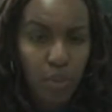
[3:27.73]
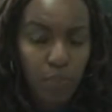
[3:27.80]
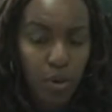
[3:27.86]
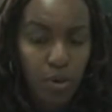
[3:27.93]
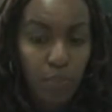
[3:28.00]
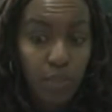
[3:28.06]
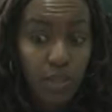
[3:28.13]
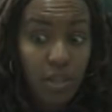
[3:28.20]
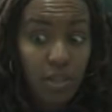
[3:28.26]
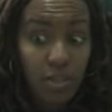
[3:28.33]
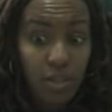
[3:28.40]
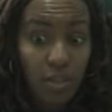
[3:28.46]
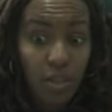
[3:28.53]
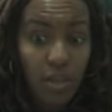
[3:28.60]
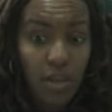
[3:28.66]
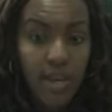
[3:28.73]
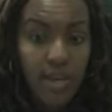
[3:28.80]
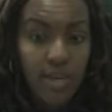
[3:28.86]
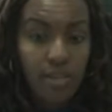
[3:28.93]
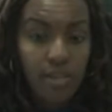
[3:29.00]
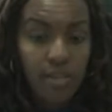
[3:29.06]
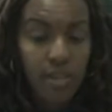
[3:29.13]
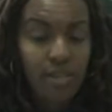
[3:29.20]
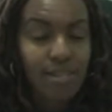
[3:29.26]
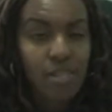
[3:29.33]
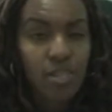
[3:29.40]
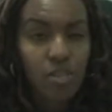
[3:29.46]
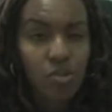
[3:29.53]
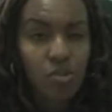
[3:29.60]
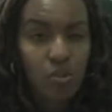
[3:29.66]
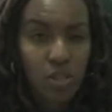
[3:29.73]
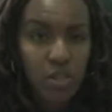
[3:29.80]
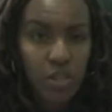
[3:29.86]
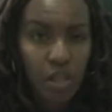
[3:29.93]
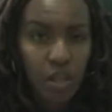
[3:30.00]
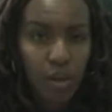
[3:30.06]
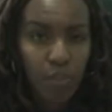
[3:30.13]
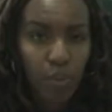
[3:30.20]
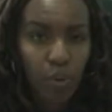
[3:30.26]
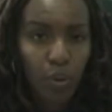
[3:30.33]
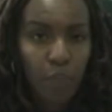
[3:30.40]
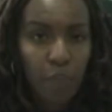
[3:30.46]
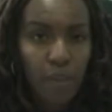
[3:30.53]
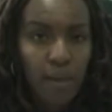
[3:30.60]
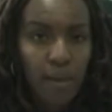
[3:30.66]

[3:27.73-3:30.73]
about PET is that it is resealable.